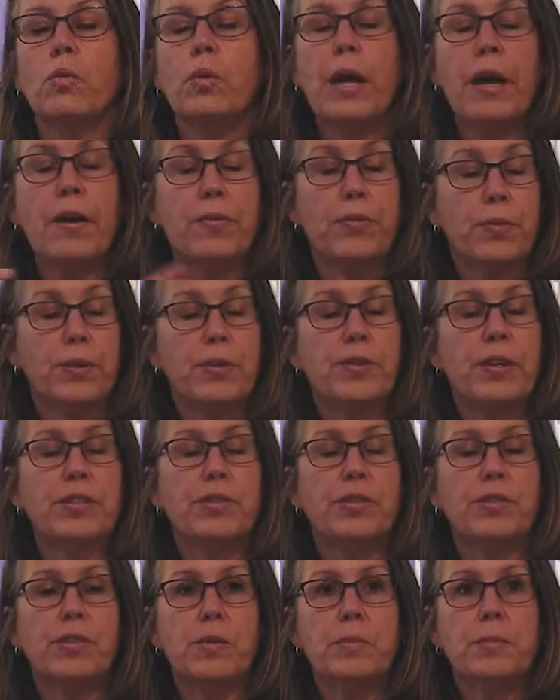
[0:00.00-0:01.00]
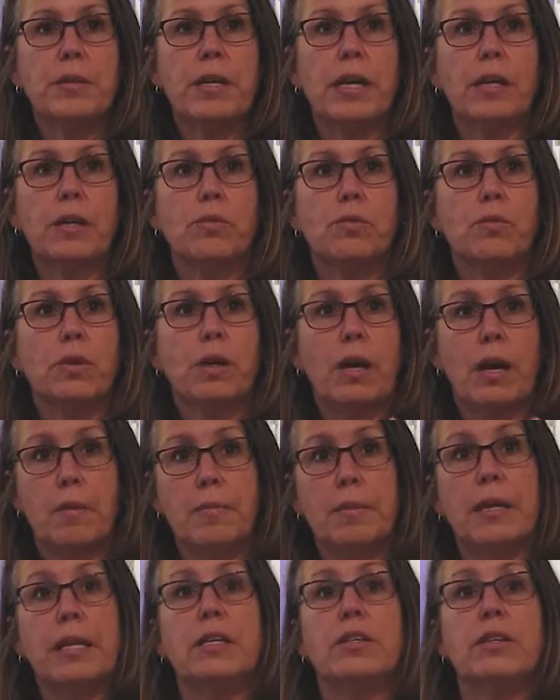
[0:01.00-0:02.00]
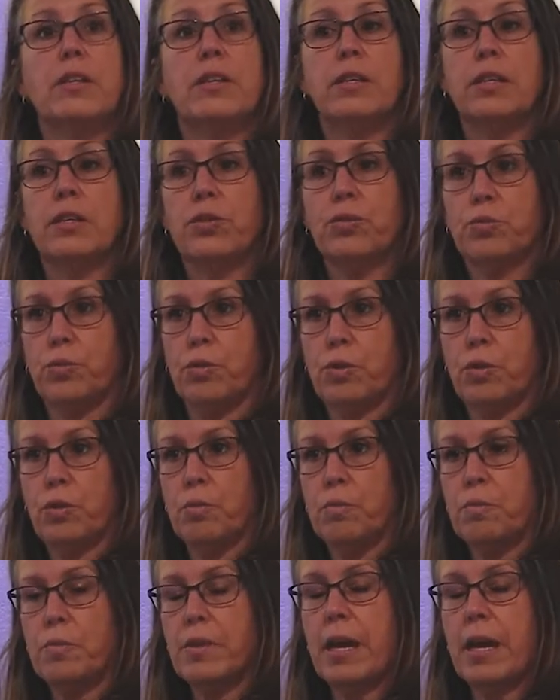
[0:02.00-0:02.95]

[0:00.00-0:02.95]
We have 3 dressing rooms that come into this room.